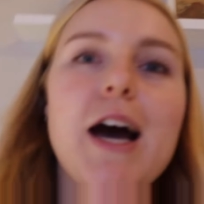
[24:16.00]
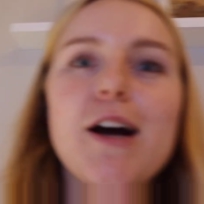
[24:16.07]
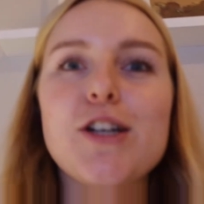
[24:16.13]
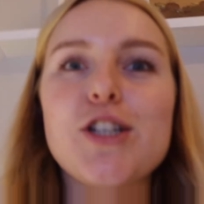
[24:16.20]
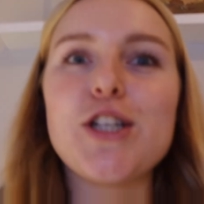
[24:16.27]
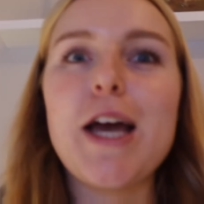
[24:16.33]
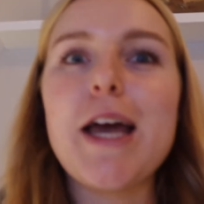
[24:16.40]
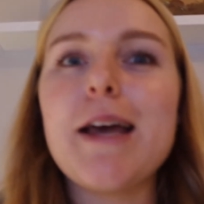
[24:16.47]
Our
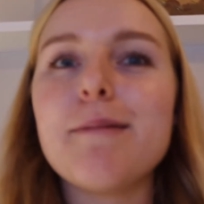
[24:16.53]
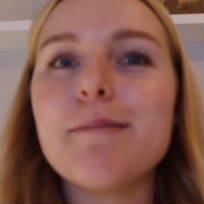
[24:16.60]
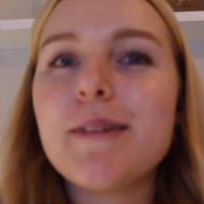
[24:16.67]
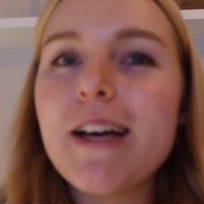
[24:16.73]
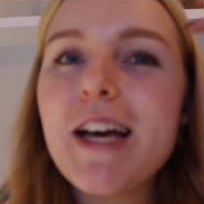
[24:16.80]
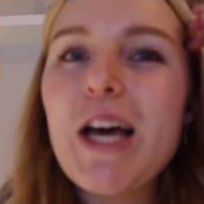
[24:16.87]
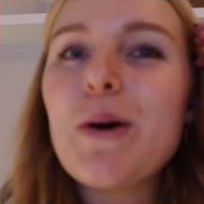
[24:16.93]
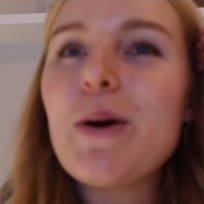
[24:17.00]
shame.
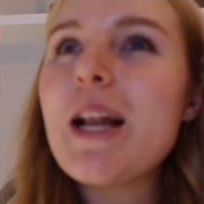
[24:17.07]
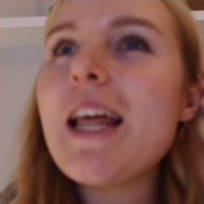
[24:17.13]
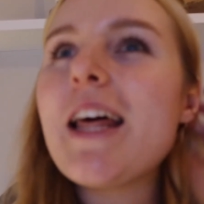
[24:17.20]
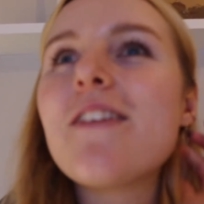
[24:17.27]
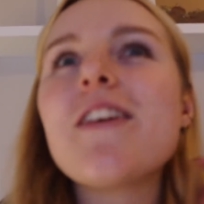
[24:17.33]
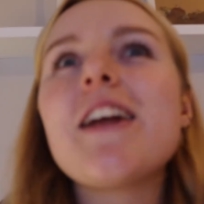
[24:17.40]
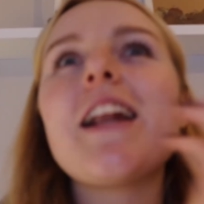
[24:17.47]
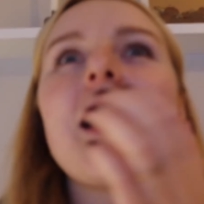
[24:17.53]
We
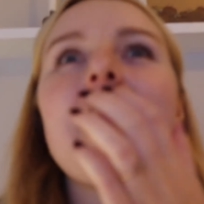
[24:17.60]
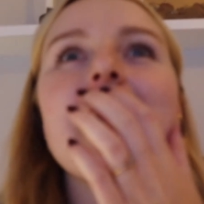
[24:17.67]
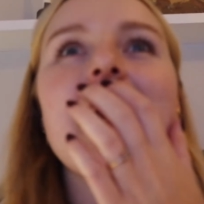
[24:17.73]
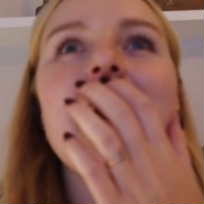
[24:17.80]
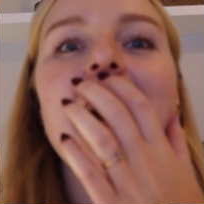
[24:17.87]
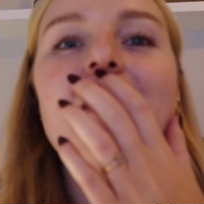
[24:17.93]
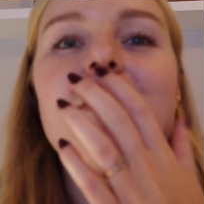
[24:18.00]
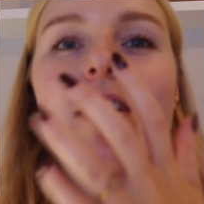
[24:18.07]
literally, like,
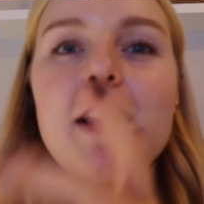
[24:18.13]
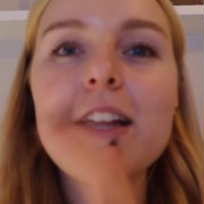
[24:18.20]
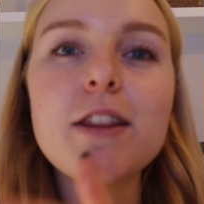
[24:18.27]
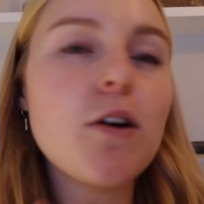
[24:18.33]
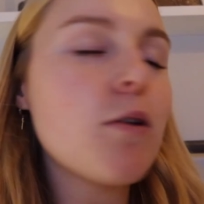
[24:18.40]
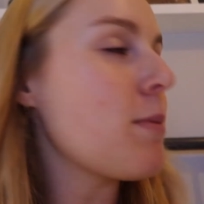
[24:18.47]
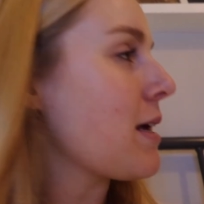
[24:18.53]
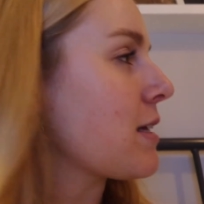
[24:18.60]
I feel like
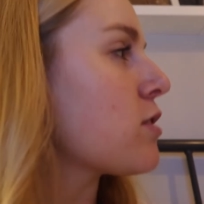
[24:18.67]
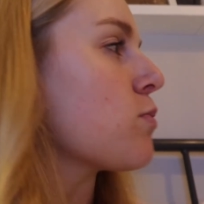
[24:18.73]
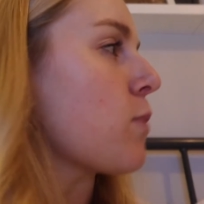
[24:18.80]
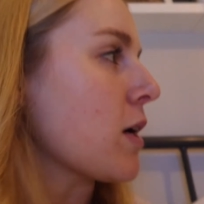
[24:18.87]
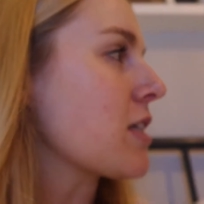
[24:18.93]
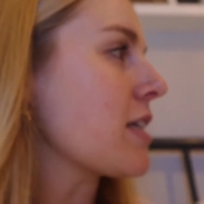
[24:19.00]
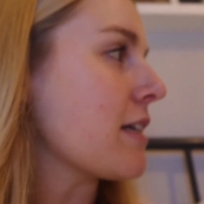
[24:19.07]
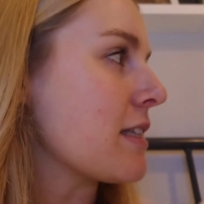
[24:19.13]
that makes us
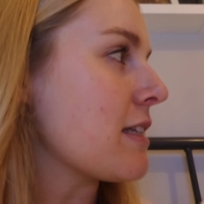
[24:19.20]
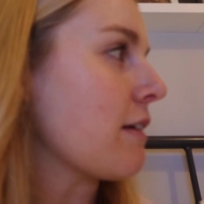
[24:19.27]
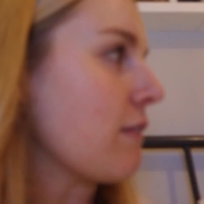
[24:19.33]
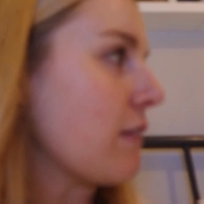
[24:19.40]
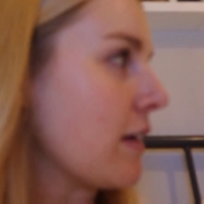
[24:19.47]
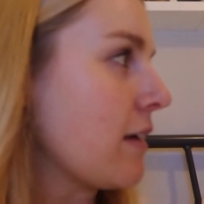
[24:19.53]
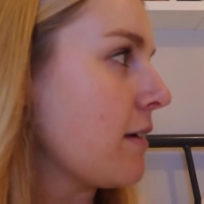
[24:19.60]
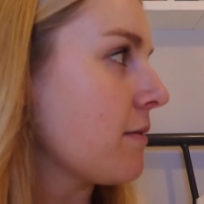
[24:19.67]
watch less
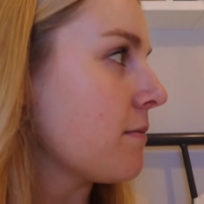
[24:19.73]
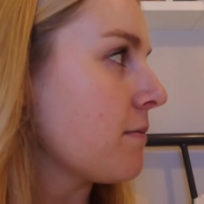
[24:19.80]
TV.